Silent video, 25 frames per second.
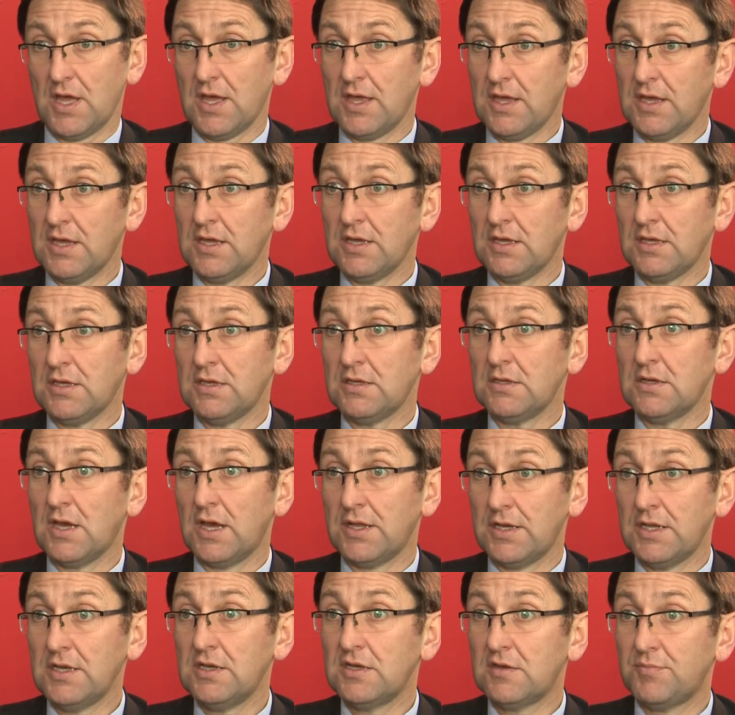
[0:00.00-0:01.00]

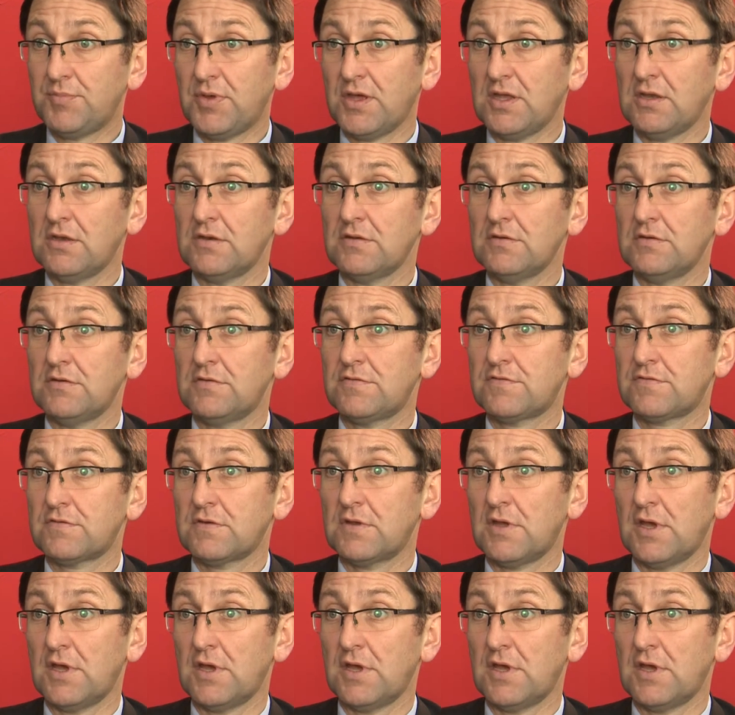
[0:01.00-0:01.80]
an independent,